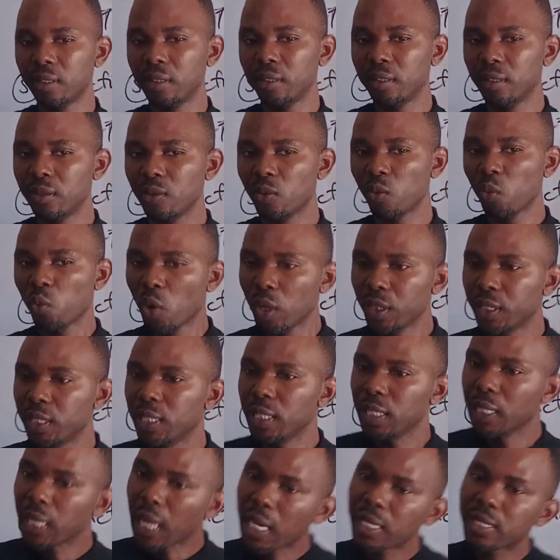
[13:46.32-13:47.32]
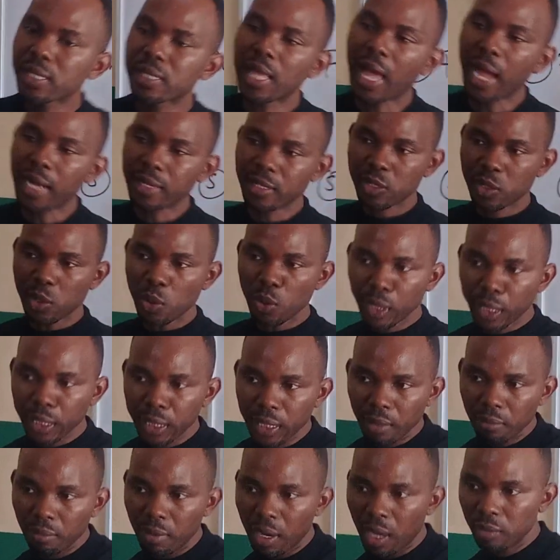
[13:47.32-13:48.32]
what did he now start talking
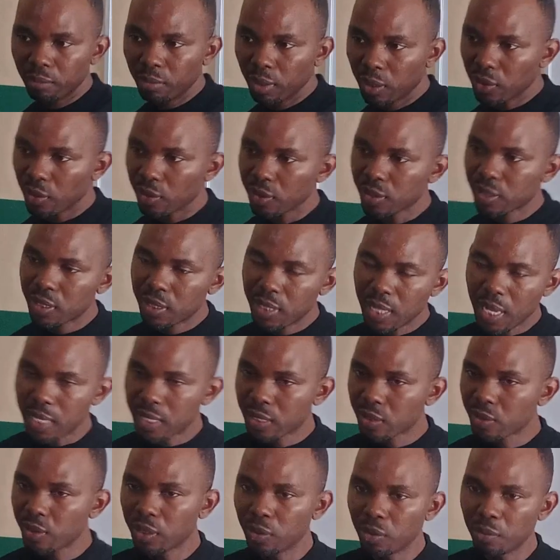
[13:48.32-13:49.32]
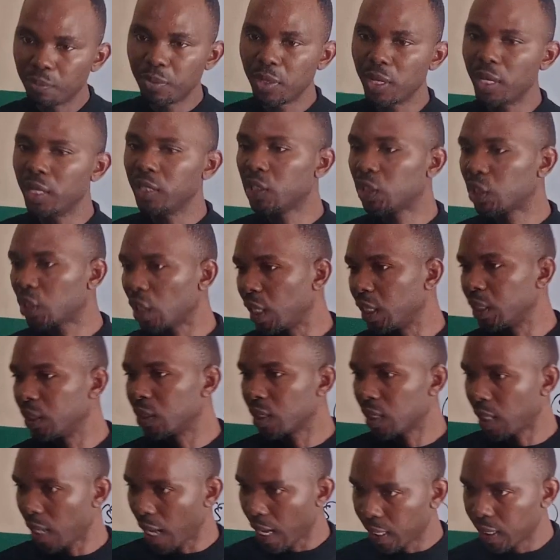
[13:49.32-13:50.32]
about, because there's going to be a change,
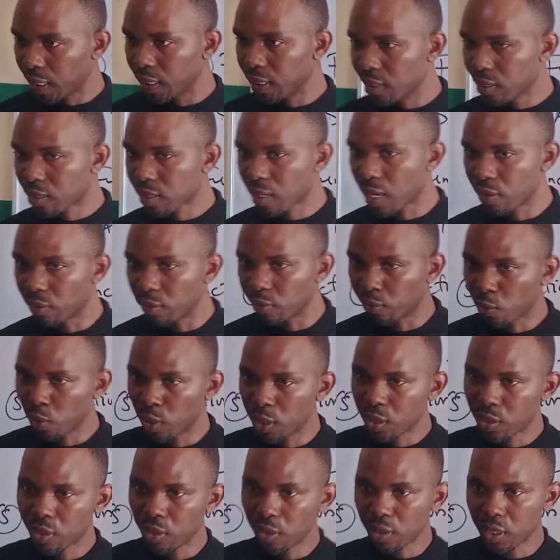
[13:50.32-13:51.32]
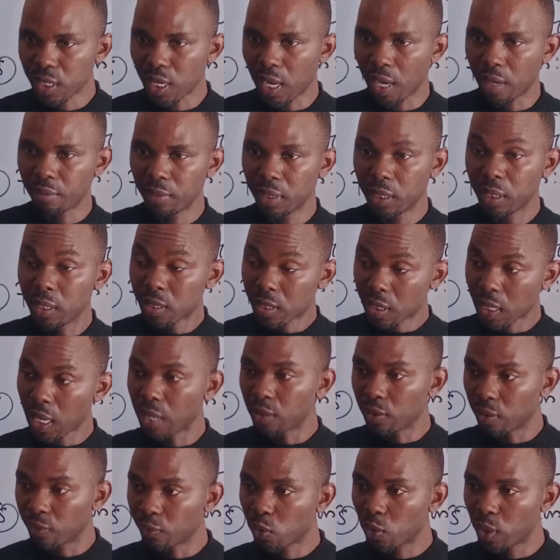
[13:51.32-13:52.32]
like in this kind of question type, in this kind
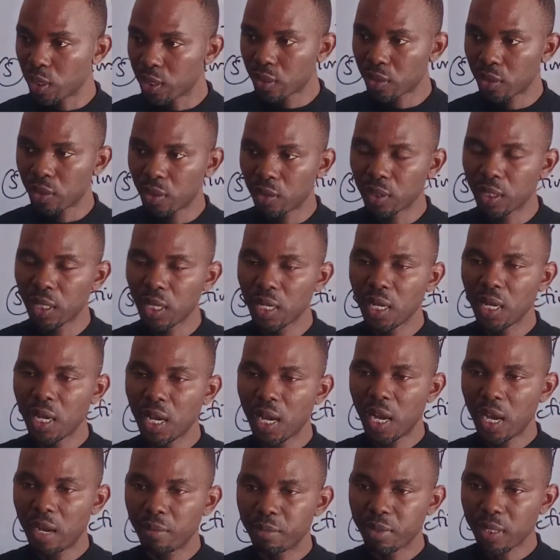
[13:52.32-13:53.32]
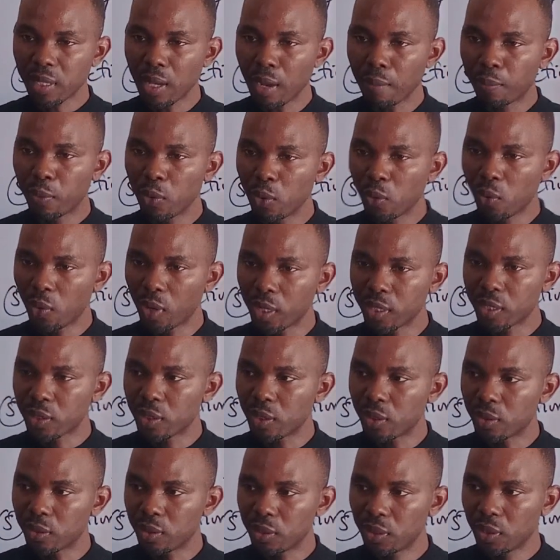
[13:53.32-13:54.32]
of question sample question.
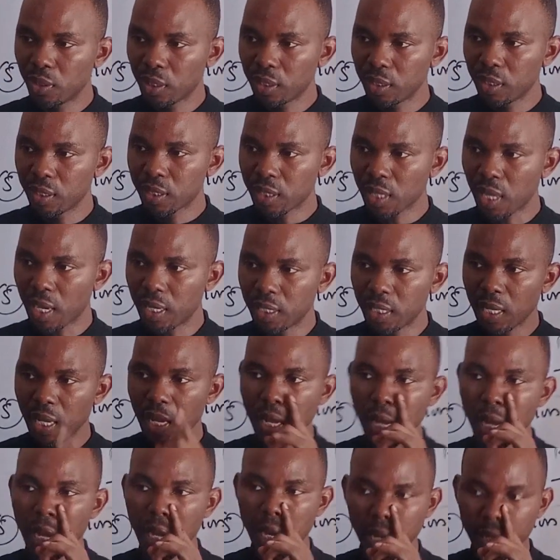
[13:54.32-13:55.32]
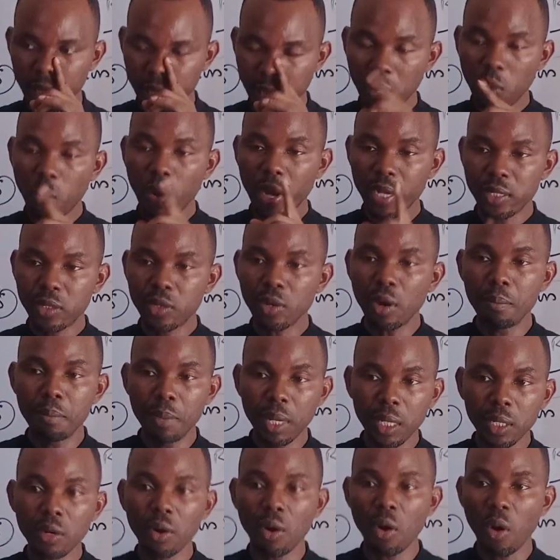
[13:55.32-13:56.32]
Do you understand? The question may
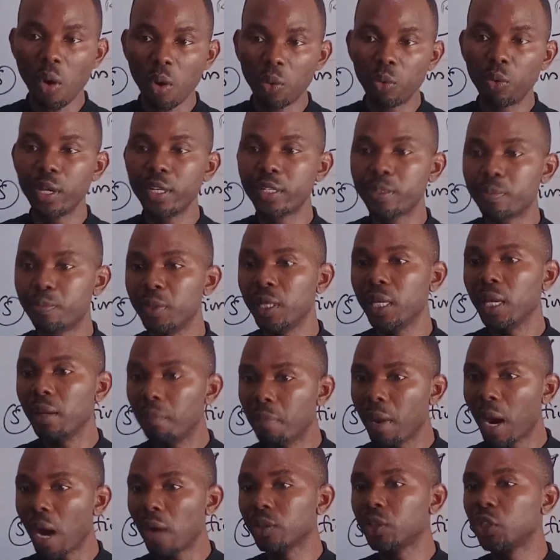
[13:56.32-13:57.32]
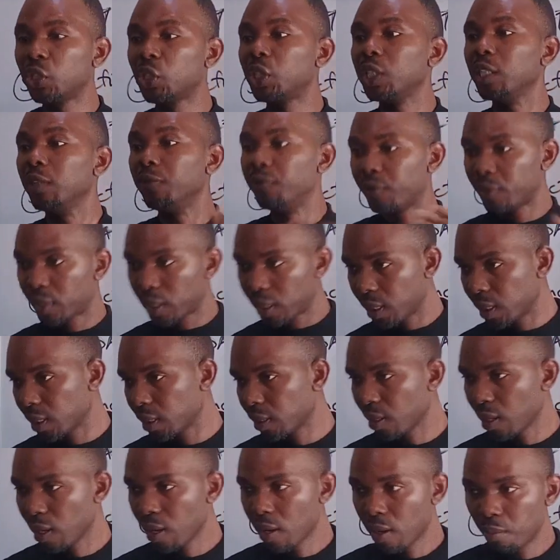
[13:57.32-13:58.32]
not always be about shift,
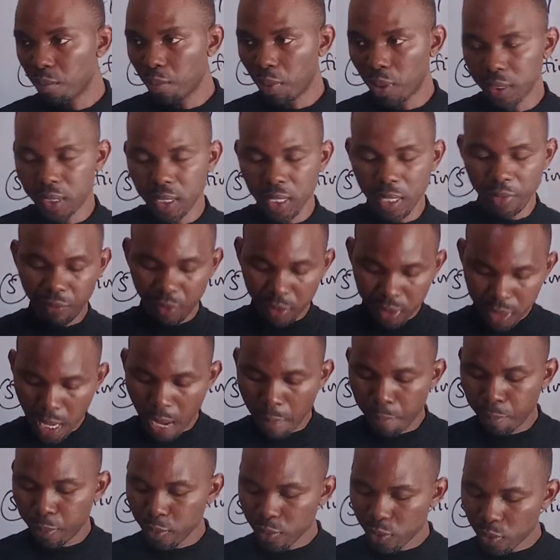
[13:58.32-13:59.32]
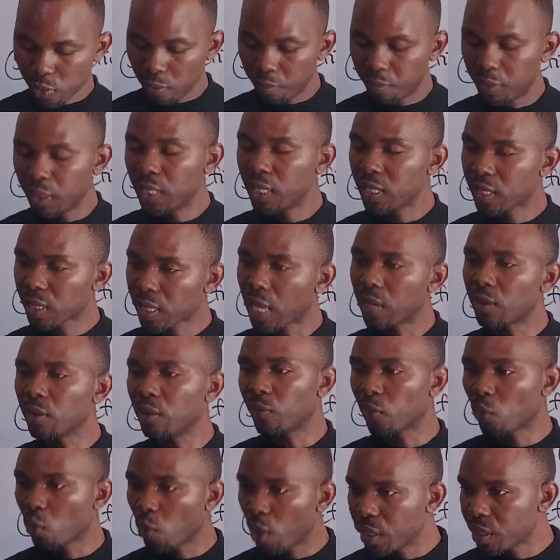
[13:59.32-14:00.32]
but if it happens to be this kind of
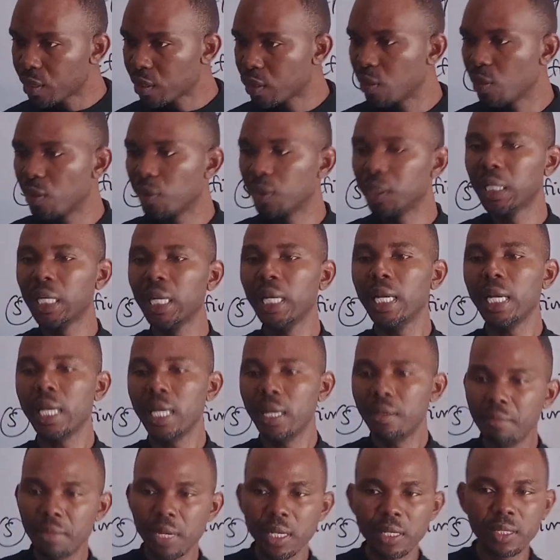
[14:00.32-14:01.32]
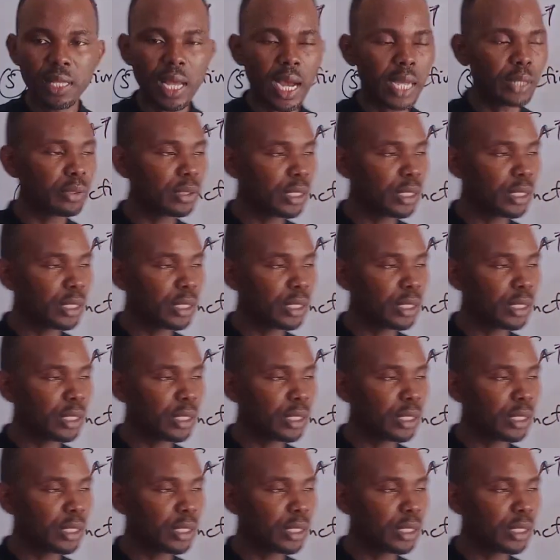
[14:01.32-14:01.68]
question, it means that you need